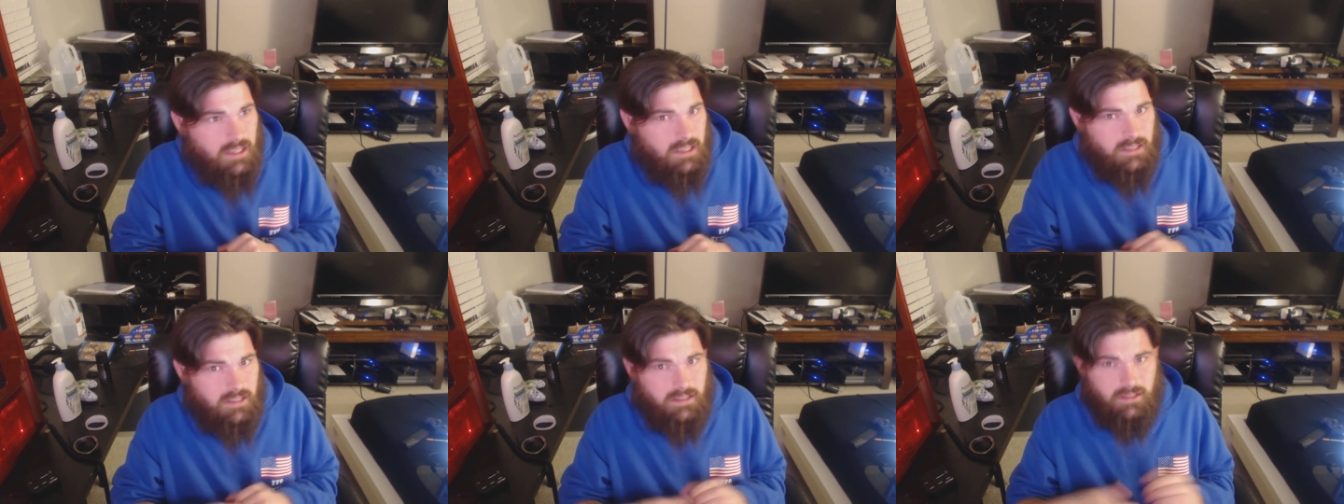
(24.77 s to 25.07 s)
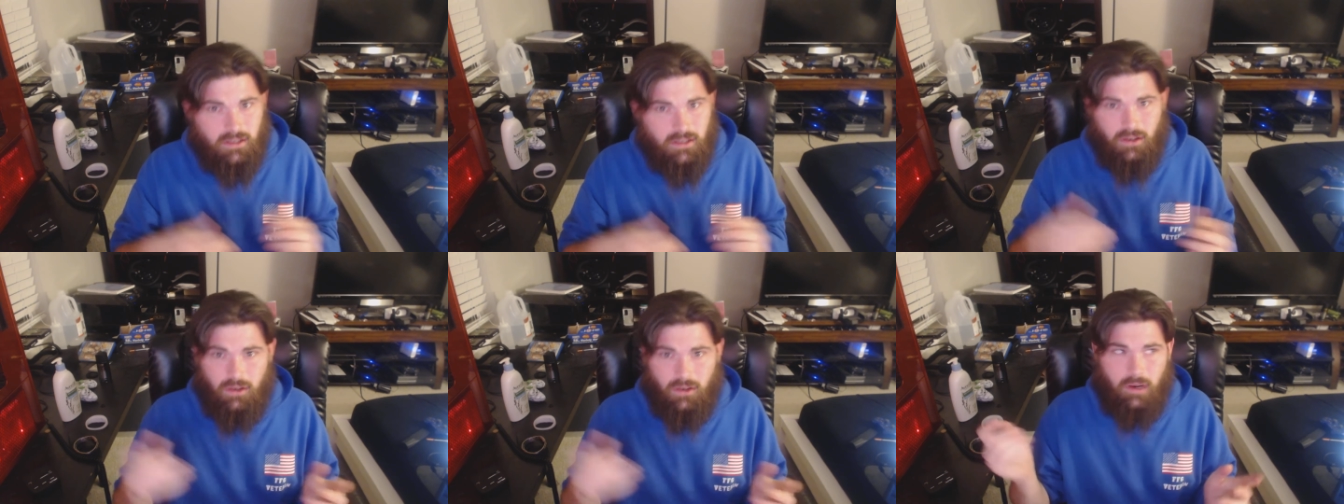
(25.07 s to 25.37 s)

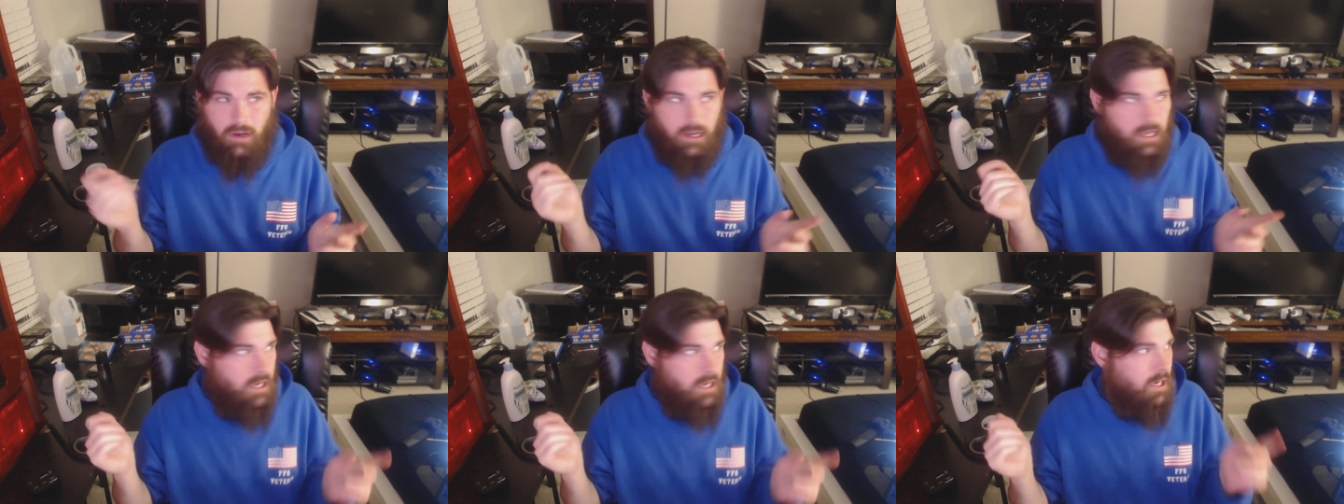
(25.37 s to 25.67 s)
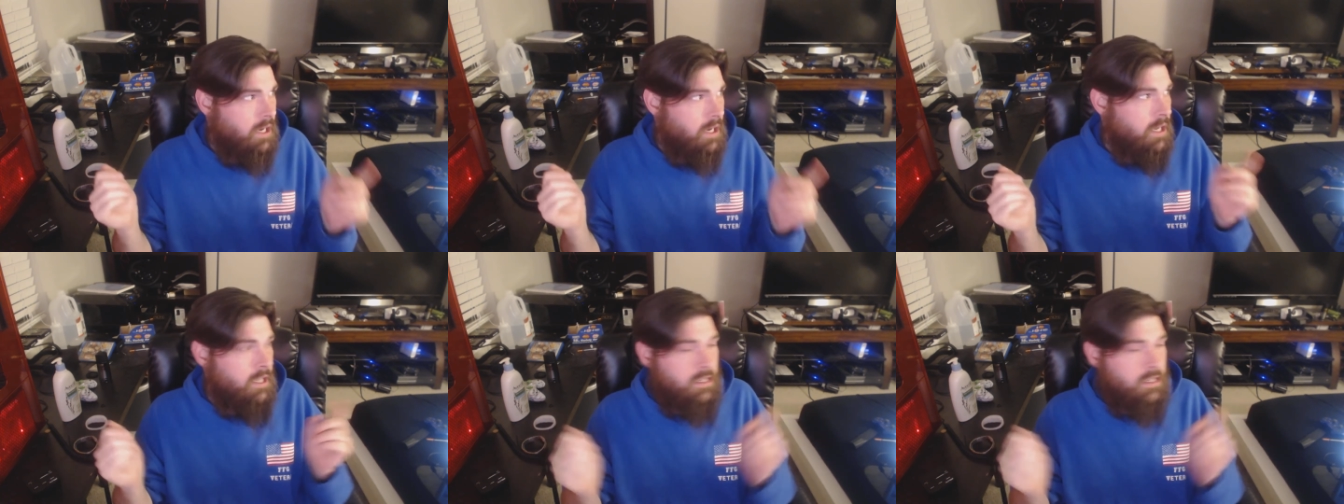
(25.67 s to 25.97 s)
So I
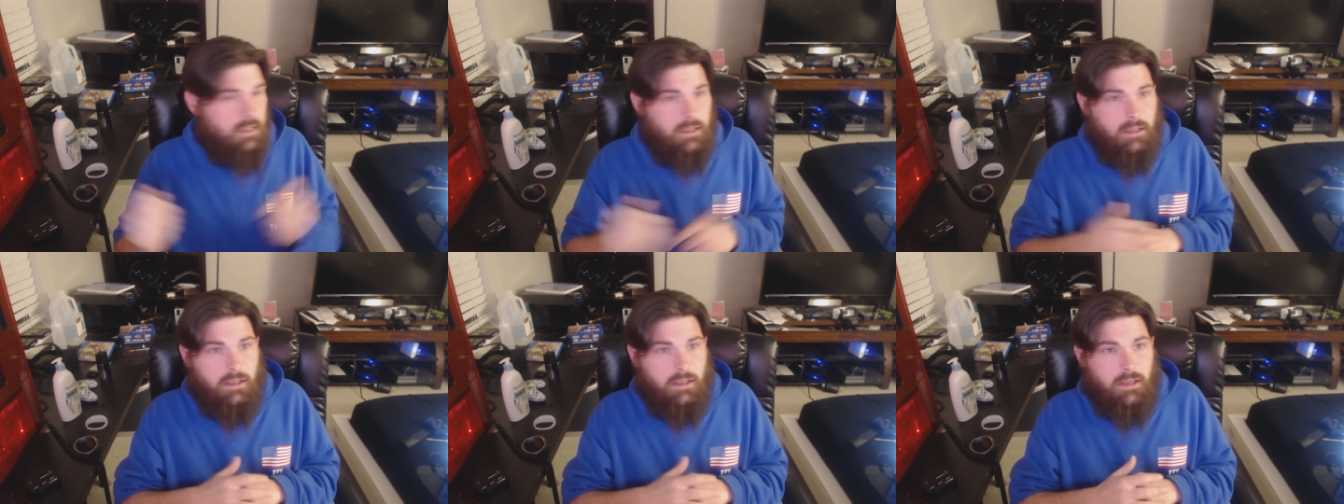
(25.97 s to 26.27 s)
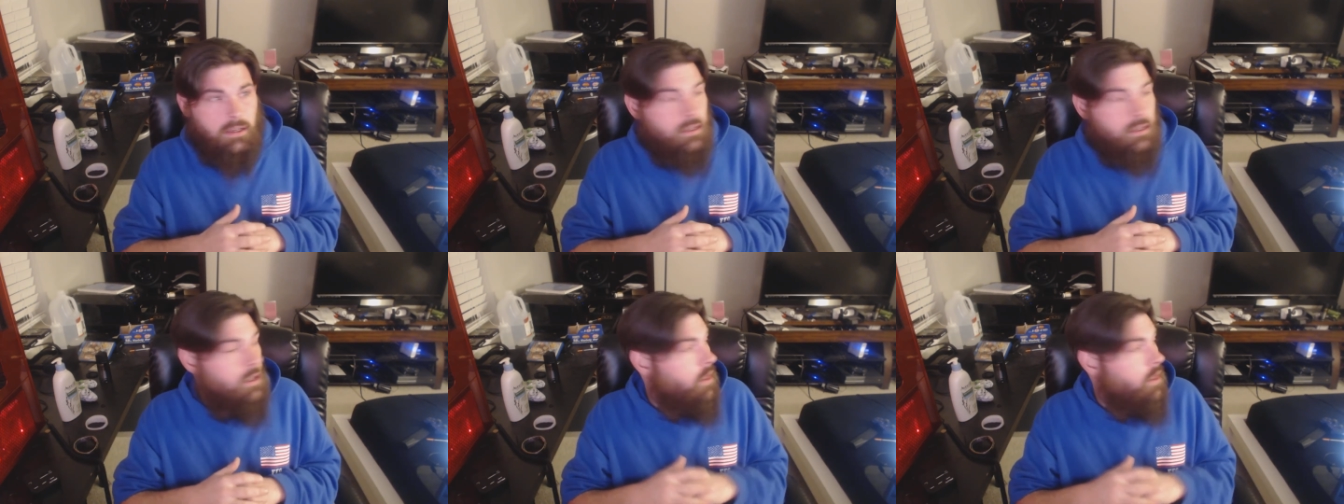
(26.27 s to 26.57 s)
got
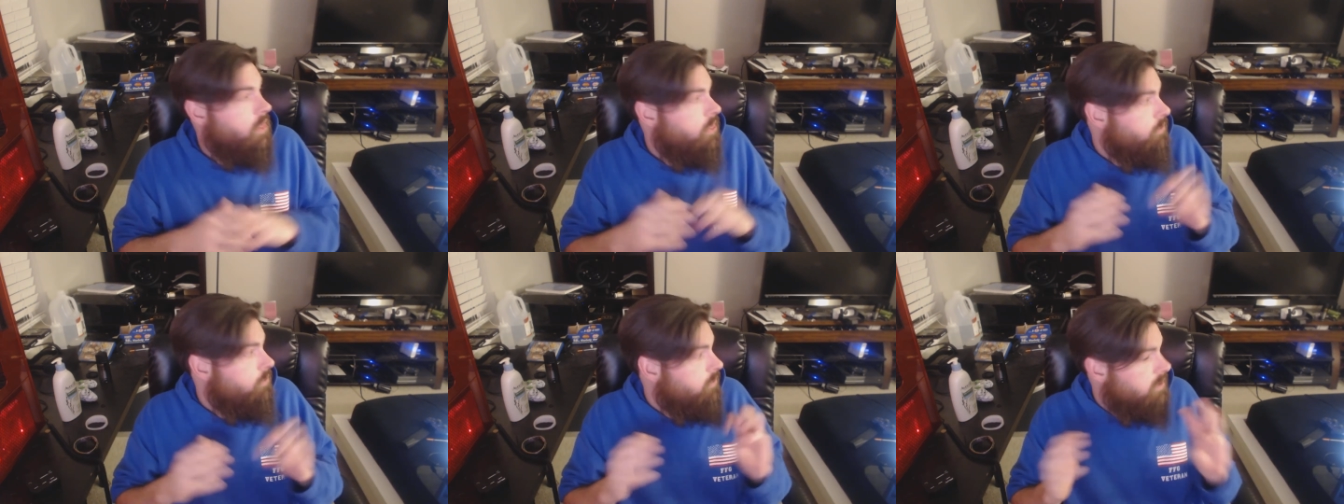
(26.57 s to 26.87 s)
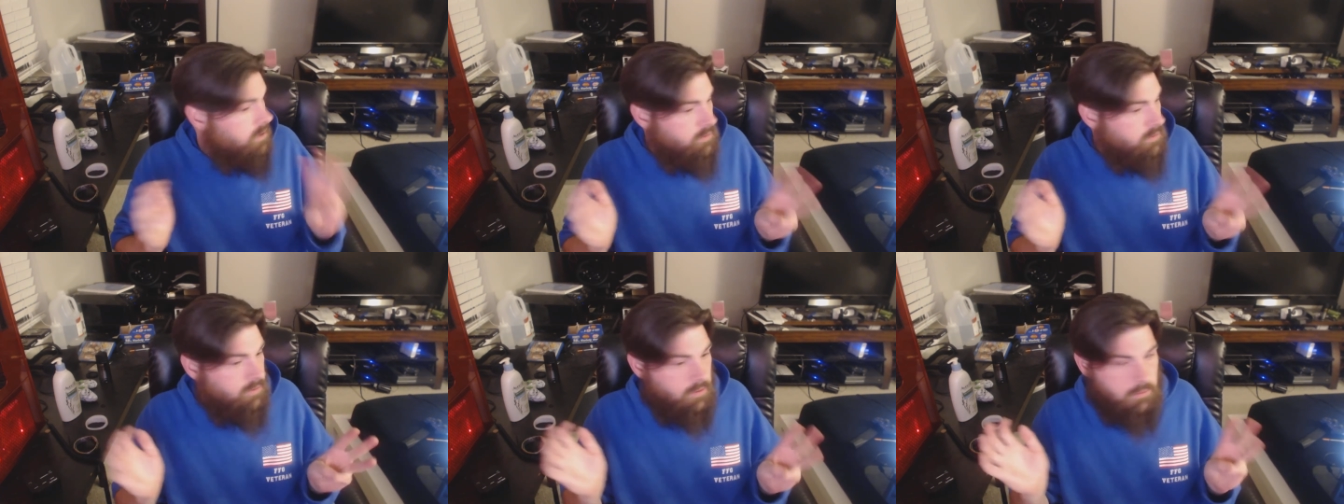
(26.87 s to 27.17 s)

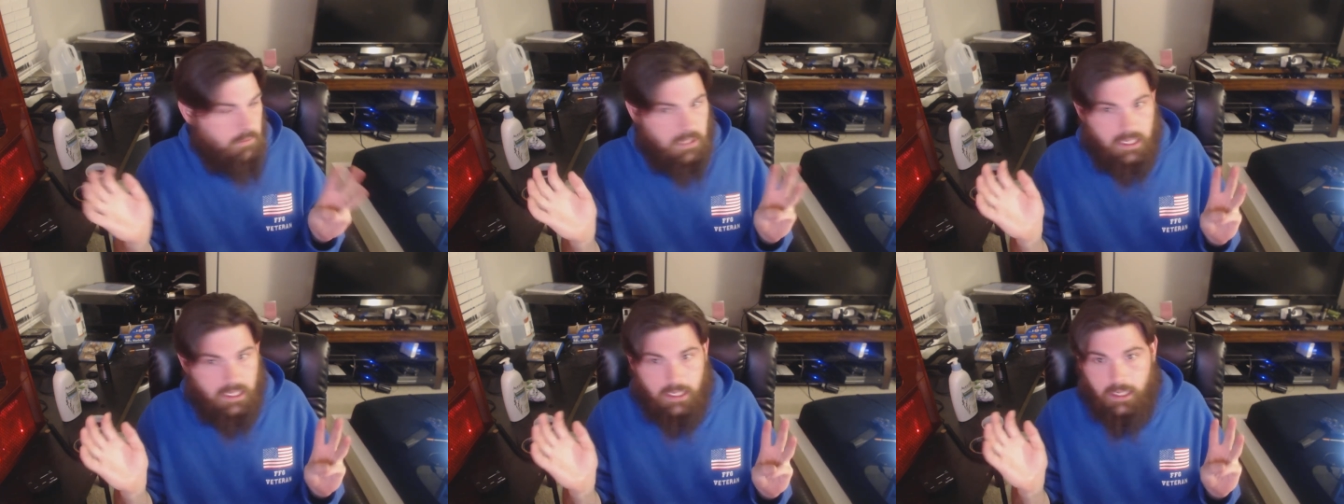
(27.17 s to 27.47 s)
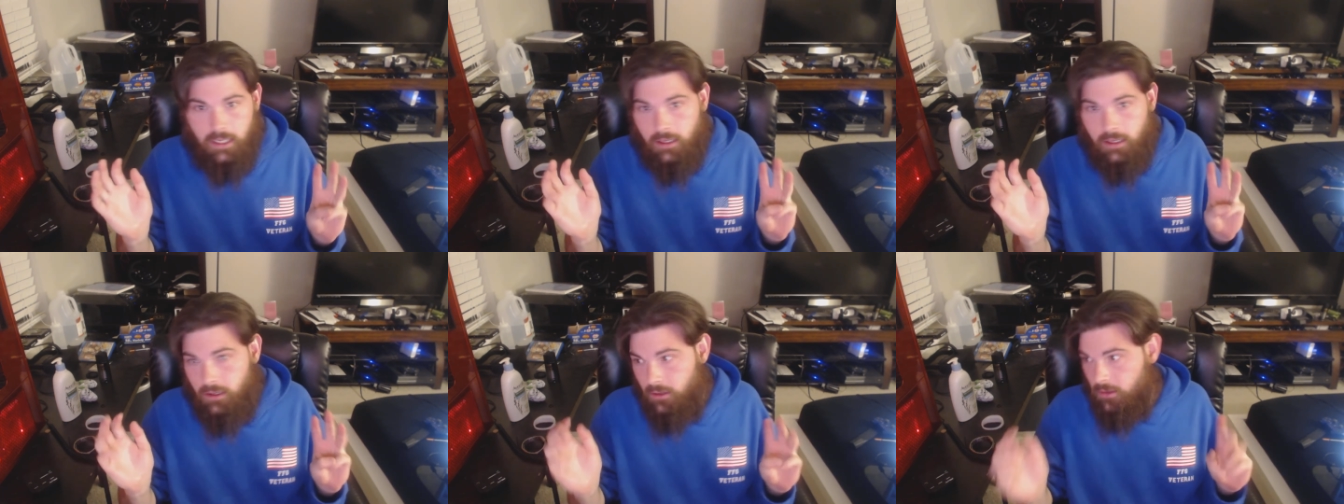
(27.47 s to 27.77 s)
three of them in
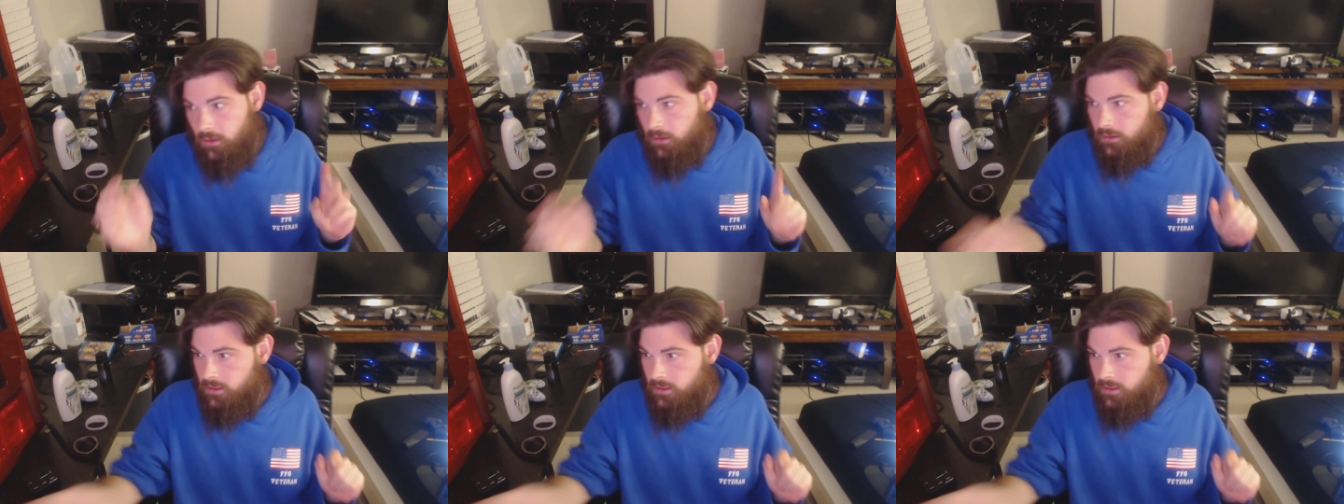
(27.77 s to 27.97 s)
here.